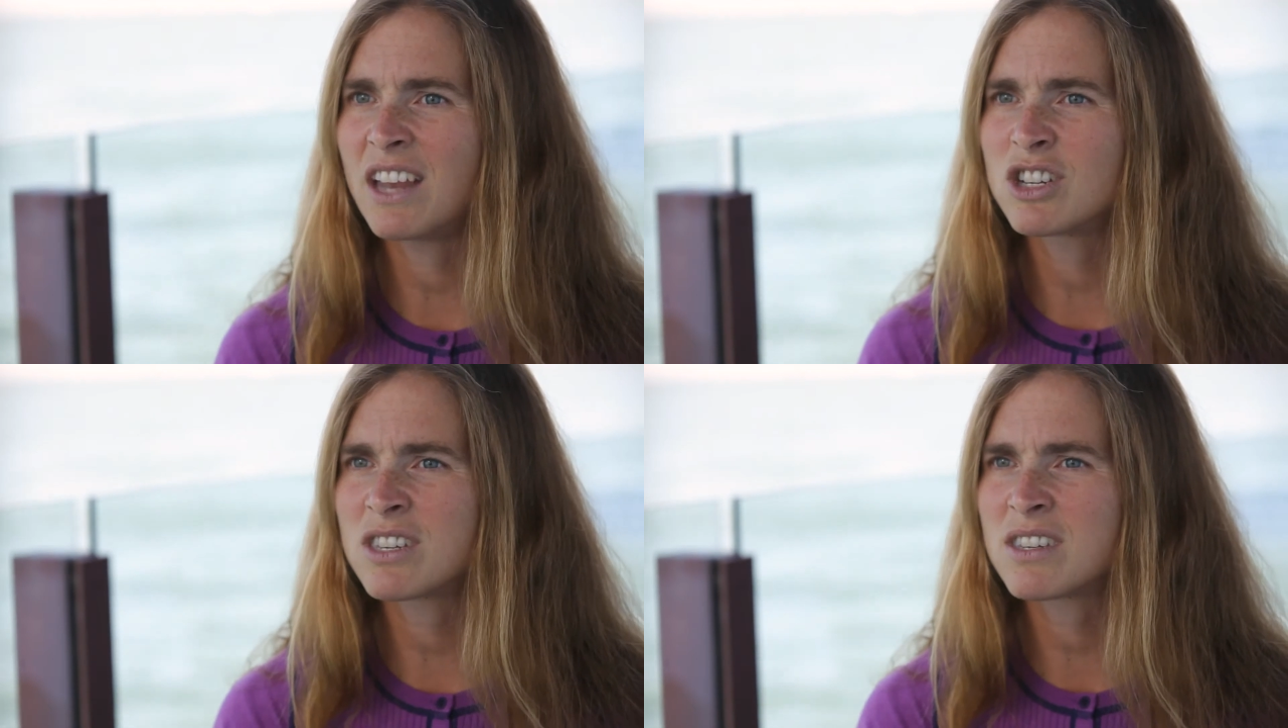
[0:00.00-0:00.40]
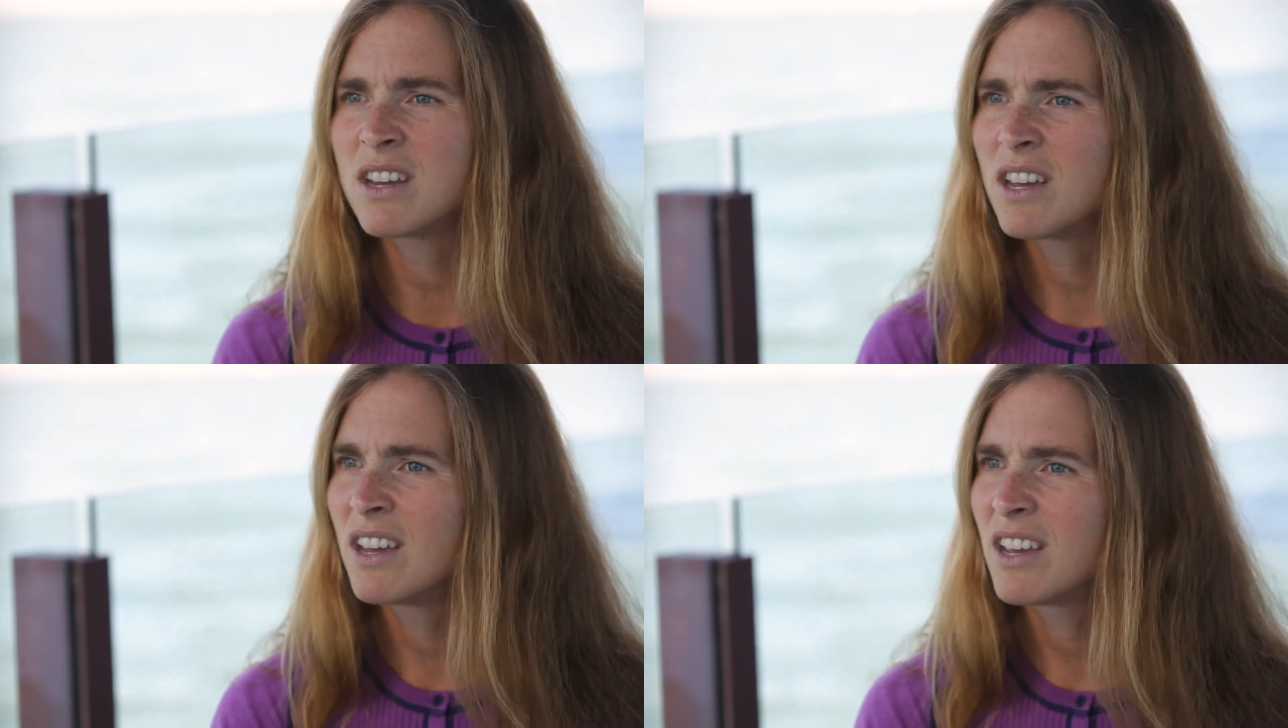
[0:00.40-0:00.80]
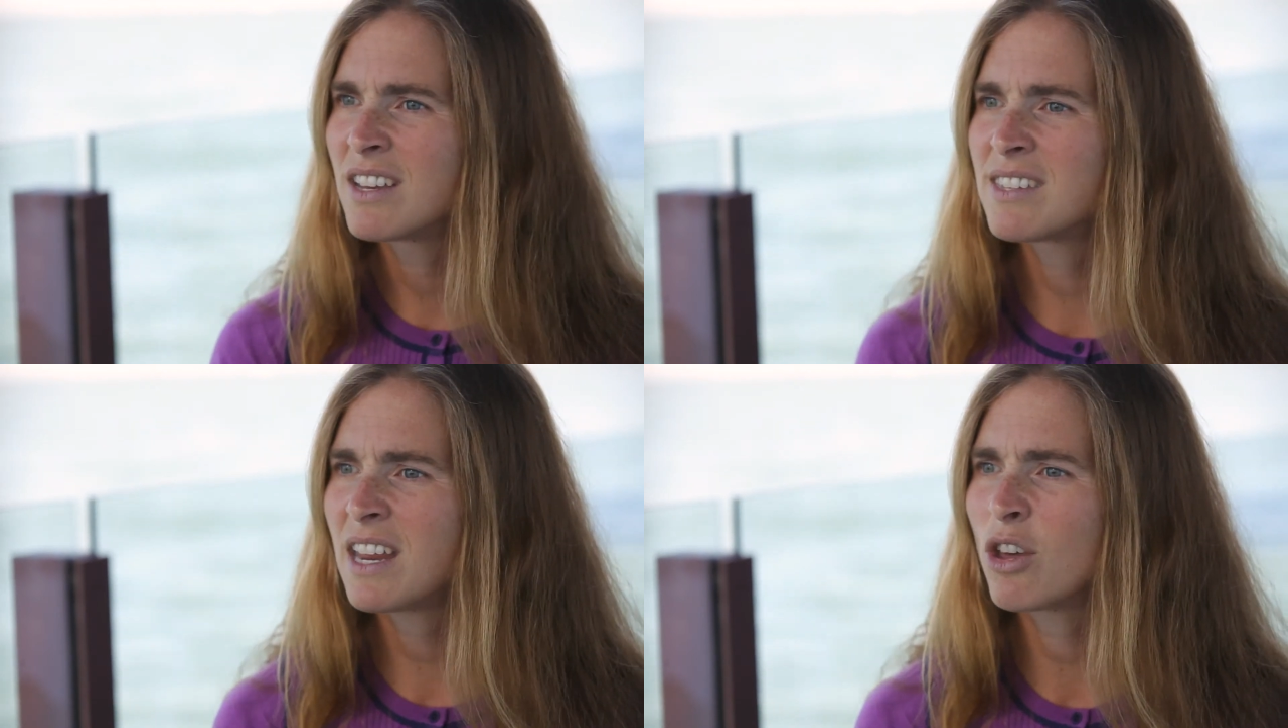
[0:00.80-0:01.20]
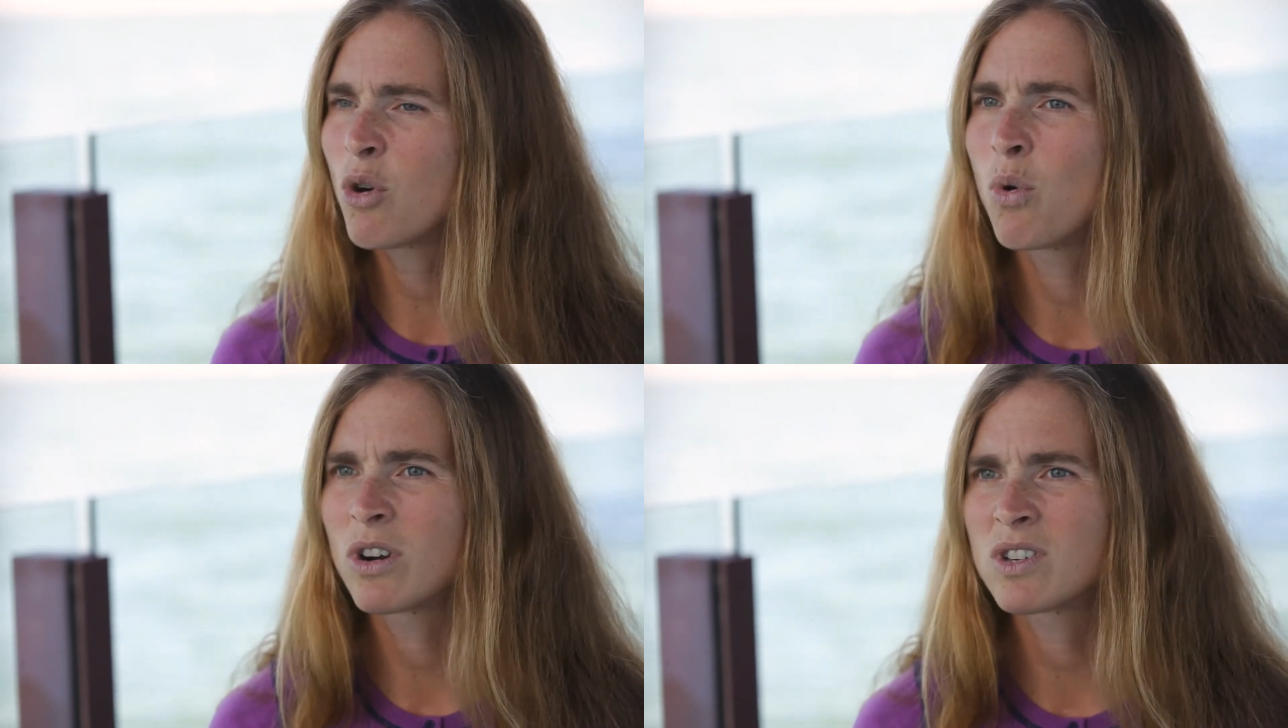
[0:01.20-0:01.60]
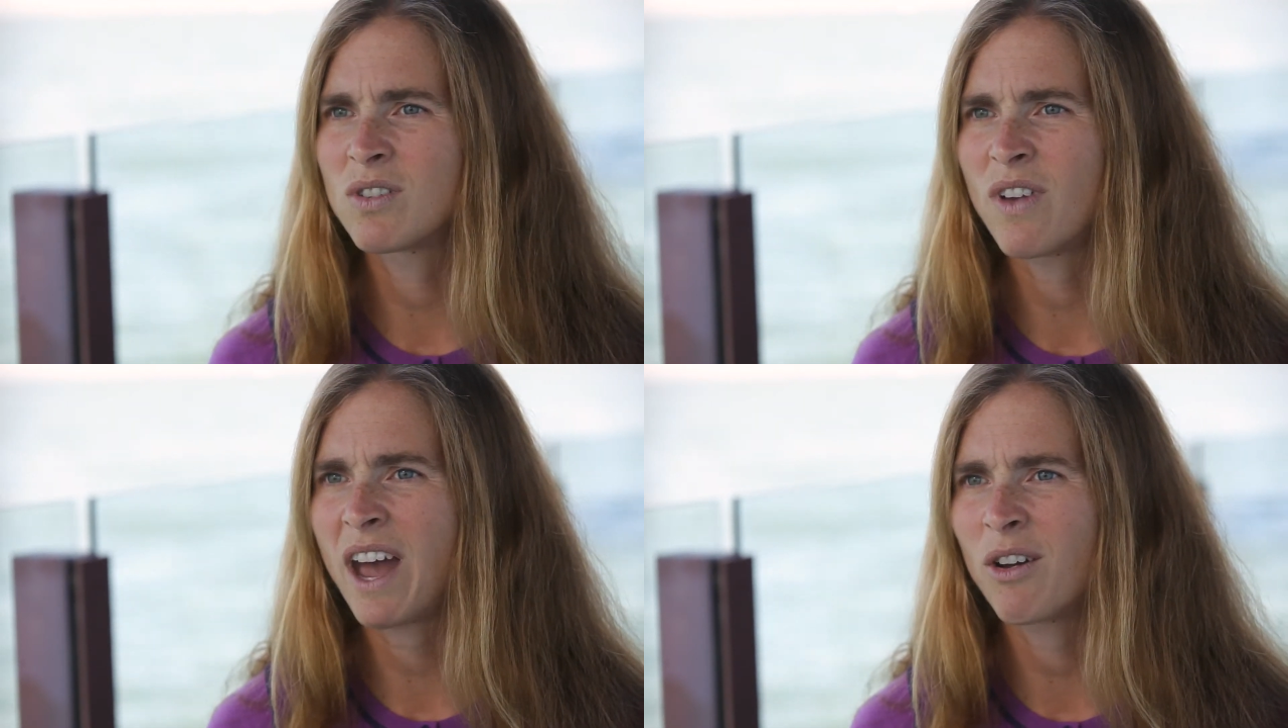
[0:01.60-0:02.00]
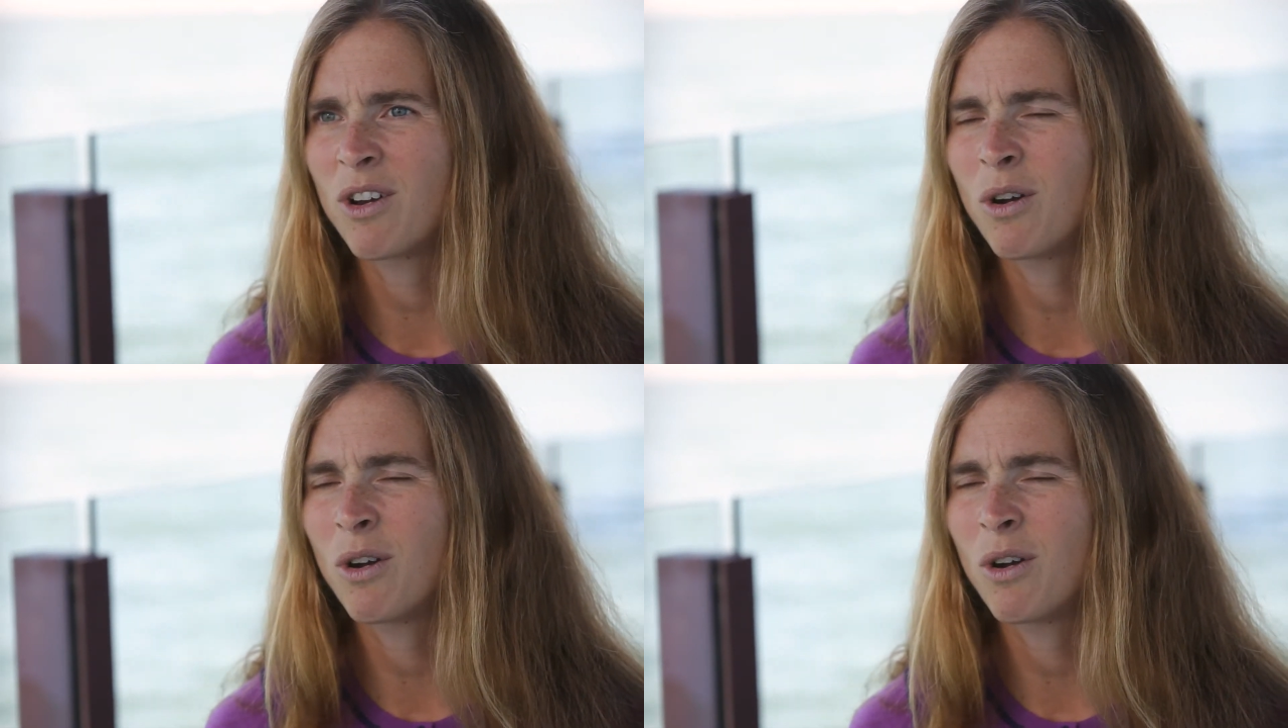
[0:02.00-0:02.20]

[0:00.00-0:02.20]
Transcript: and just stay the course of how